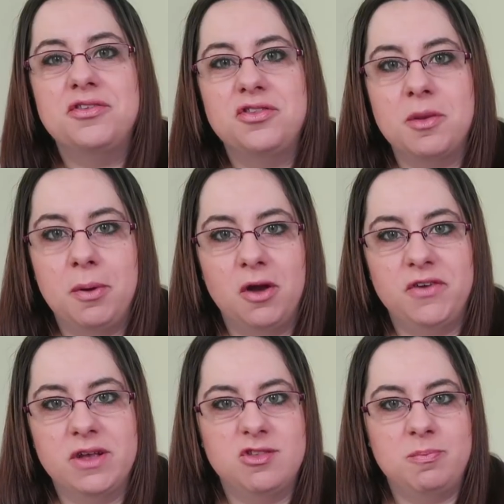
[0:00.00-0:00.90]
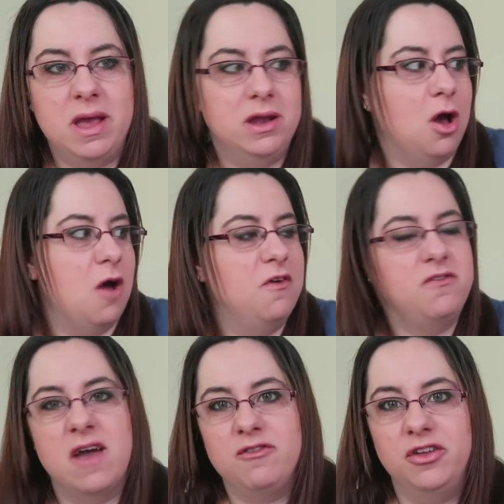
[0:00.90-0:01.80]
this is the perfect spin off
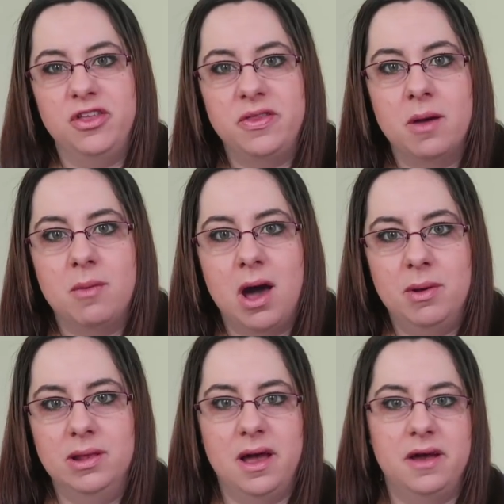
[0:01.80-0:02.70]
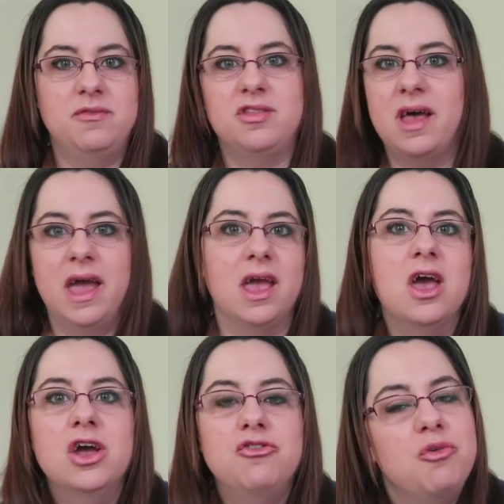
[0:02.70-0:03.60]
of everything that mama loves, like
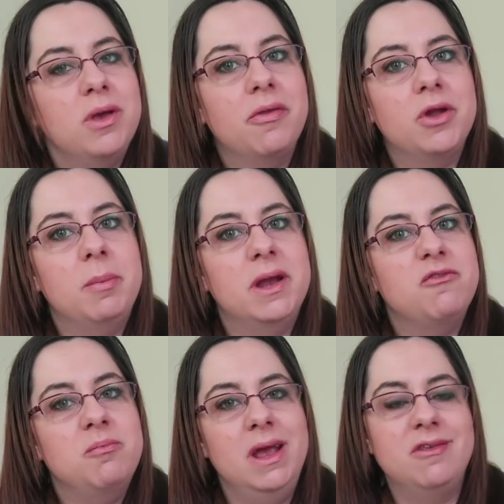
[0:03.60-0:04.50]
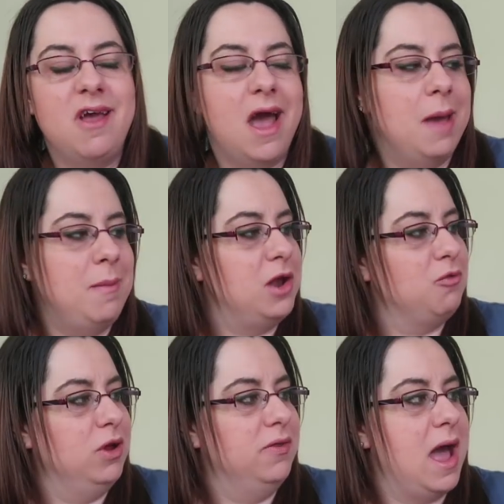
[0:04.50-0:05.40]
doing a little bit of me time
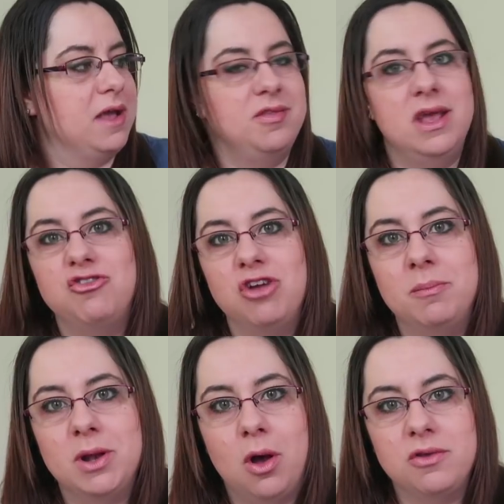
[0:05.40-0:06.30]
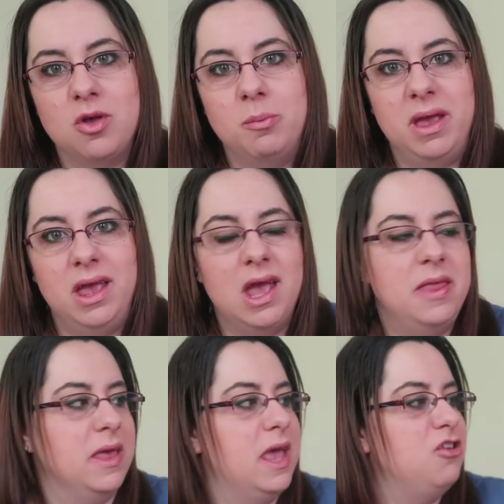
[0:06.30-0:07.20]
and relaxation, but also being
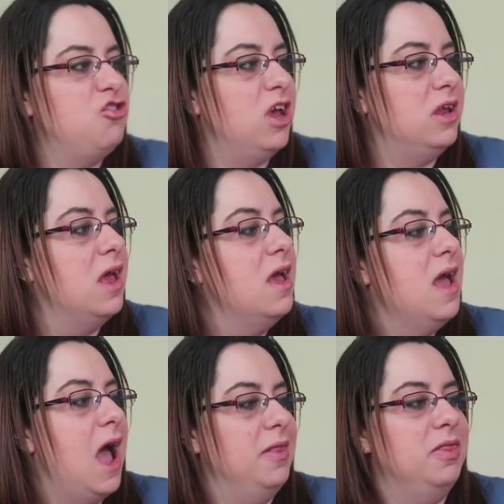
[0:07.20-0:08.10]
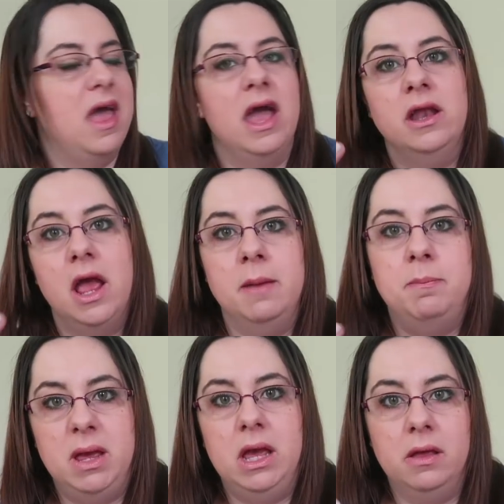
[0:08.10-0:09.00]
in the kitchen, and then
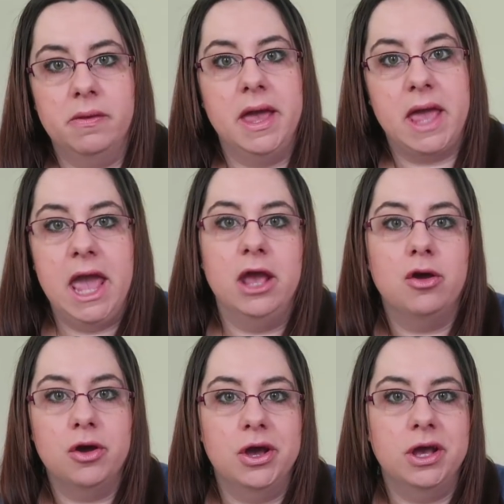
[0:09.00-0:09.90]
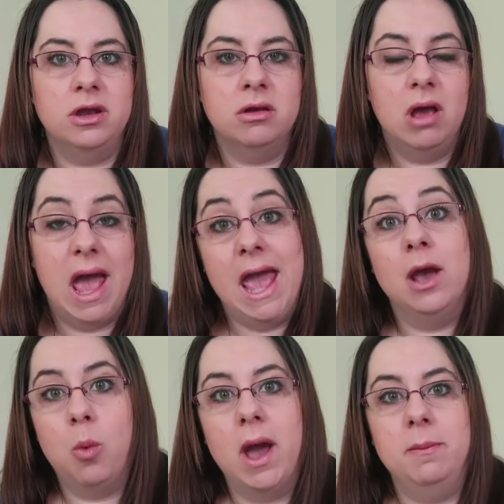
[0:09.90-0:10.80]
it being like a good
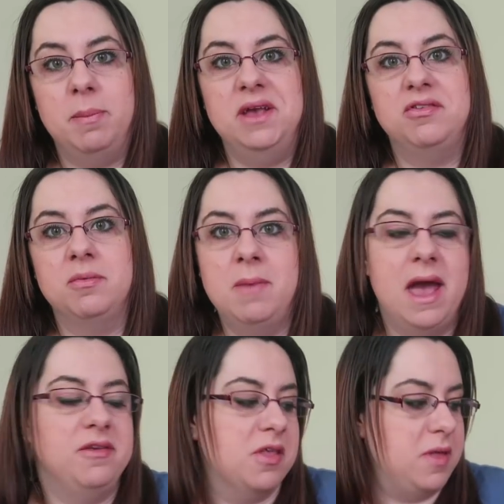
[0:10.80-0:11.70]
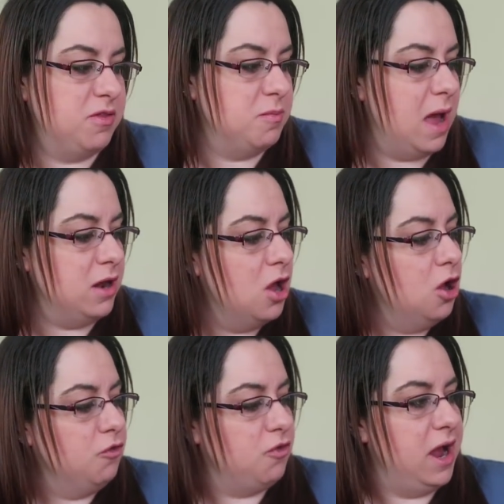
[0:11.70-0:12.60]
egg white based mask that's meant
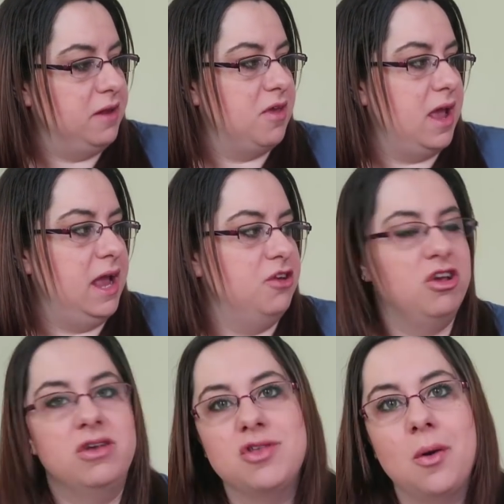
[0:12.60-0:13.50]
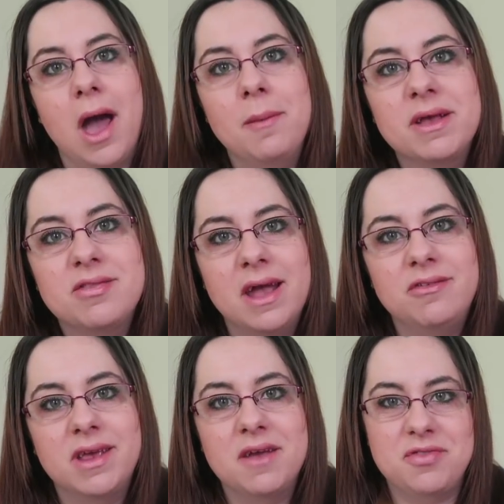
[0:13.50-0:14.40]
for anti-aging. So I'm
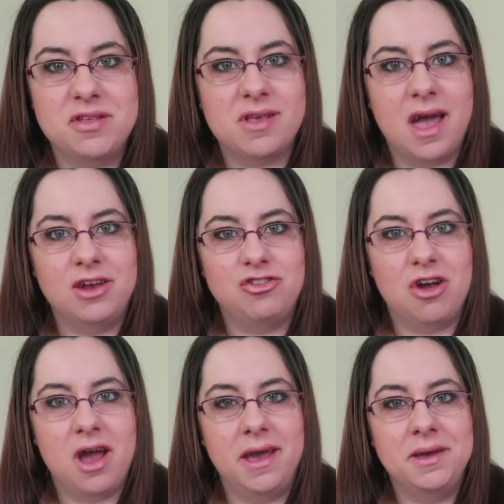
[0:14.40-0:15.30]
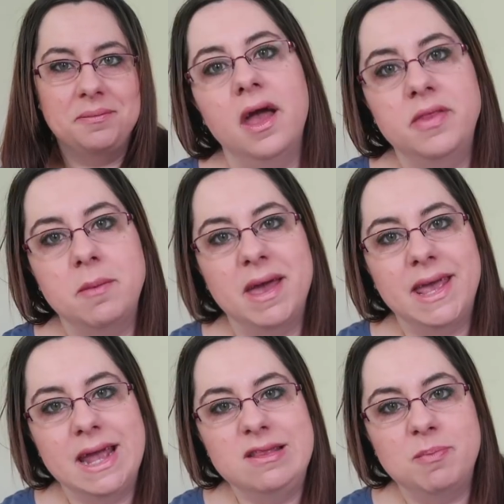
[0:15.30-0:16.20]
excited to give this guy a try. And then my
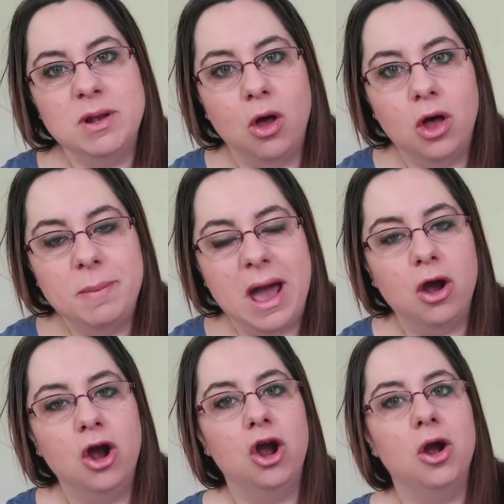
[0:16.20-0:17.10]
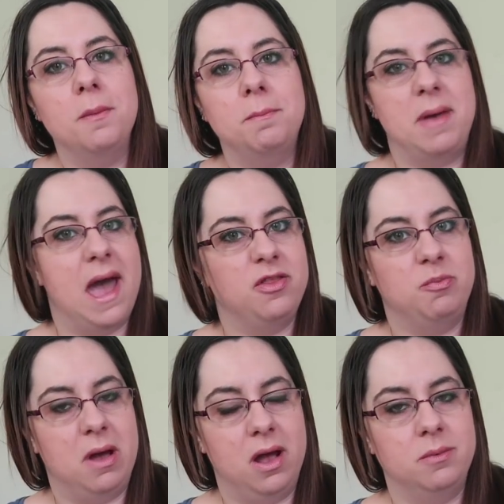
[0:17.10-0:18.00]
kid's been all about her
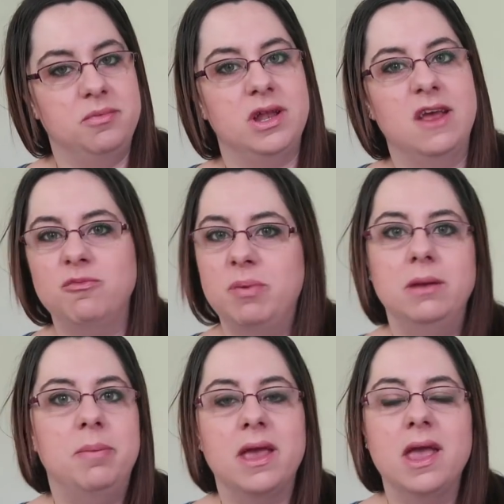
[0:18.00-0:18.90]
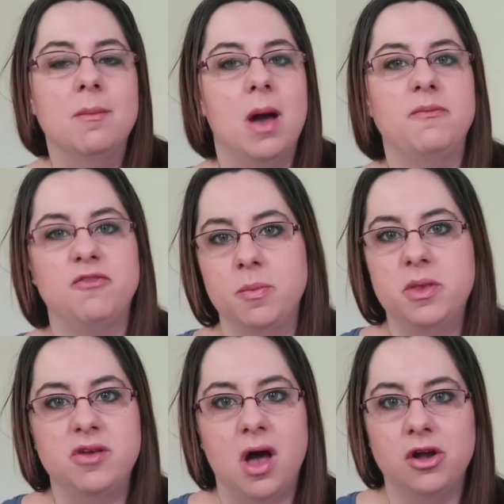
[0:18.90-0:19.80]
bath bombs, and I've been picking them up from
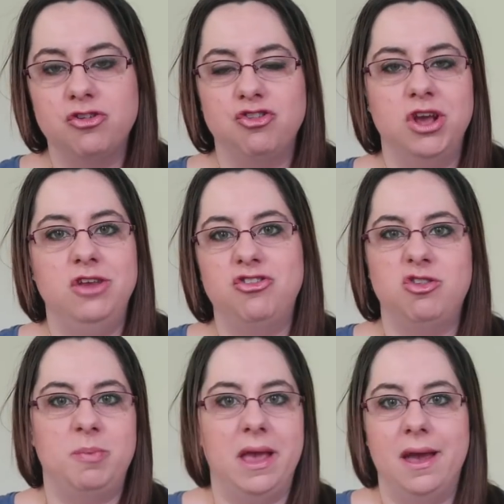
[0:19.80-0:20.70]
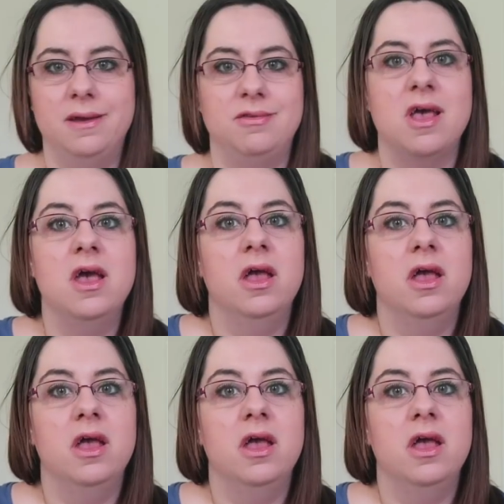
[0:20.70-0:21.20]
the Dollar Tree just because